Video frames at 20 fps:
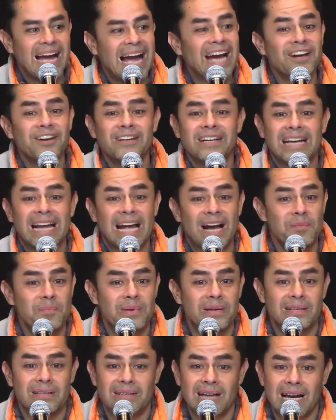I couldn't
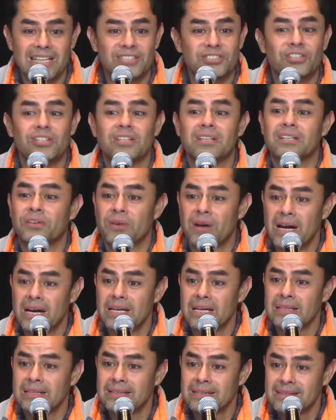help it. I started
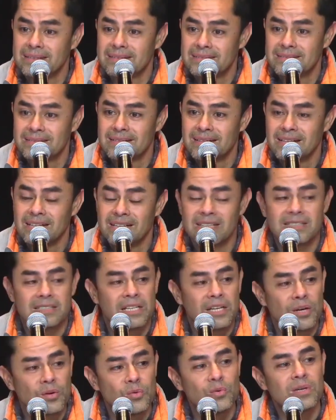crying. Because
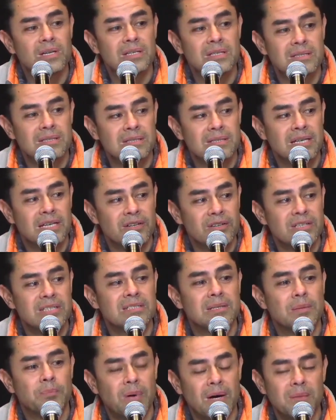here
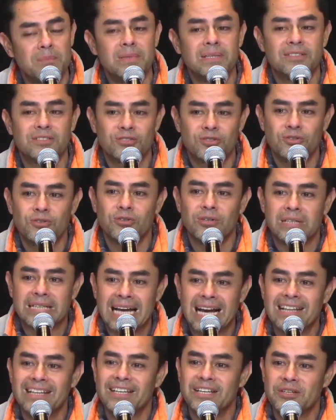is a public school, an
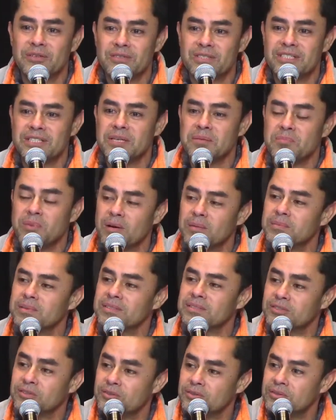LAUSD
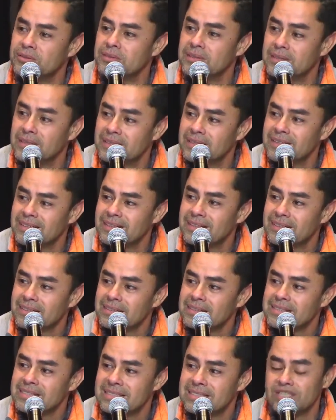public school,
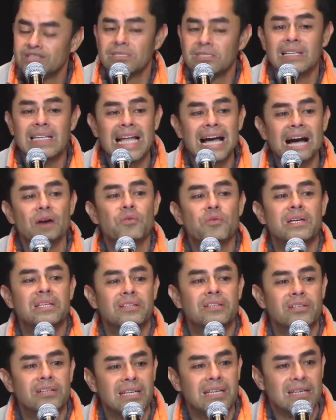still allowing
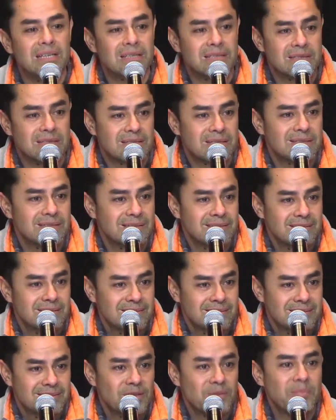their kids,
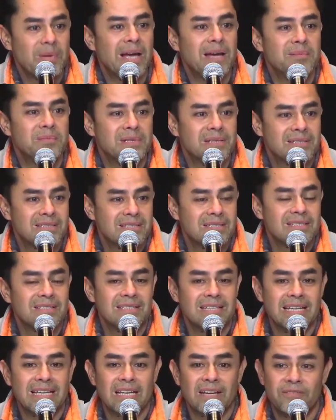their babies, to
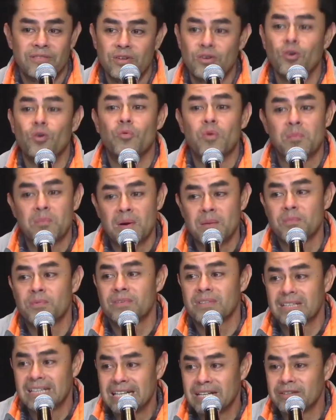sing. If you don't remember
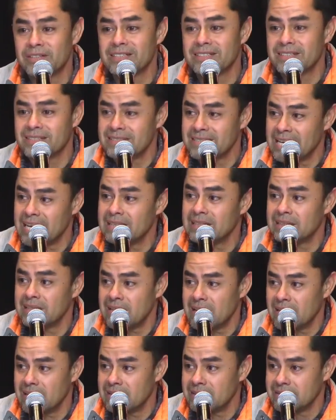the lyrics to Silent
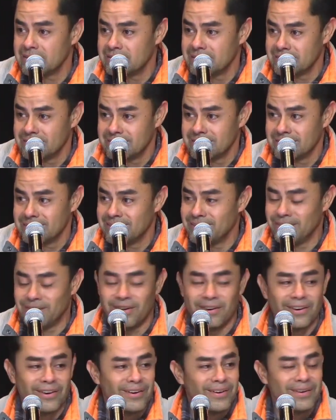Night,
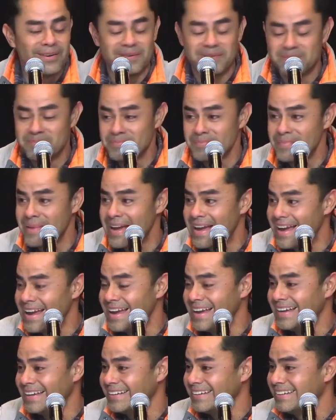oh,
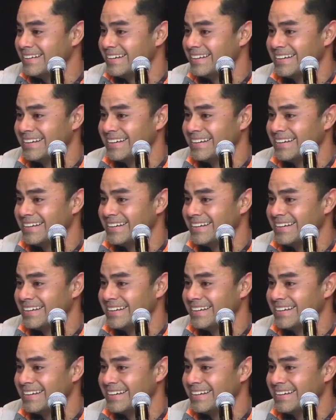man.